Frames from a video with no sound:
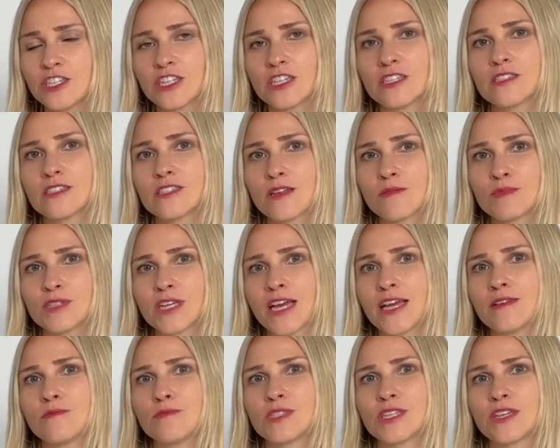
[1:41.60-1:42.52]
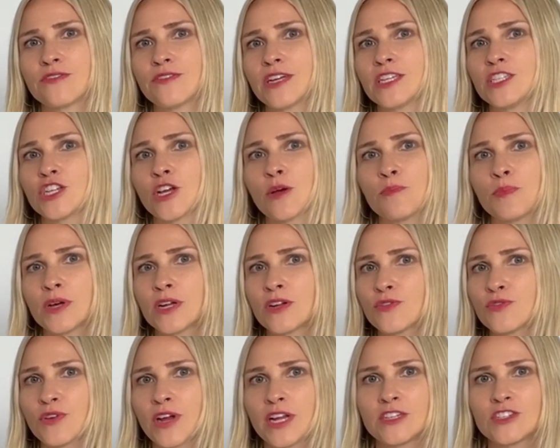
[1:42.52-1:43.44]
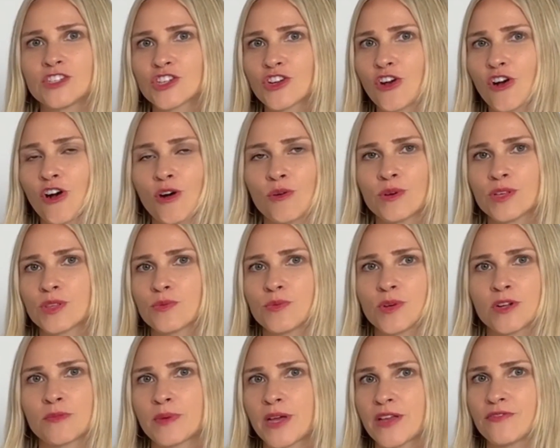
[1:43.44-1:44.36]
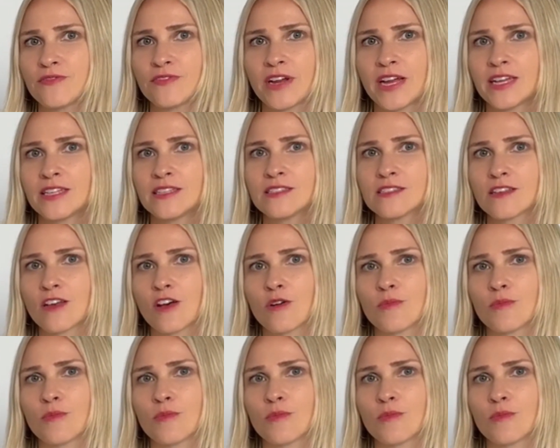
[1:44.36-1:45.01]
and sometimes if I jump on a French call with one of my friends,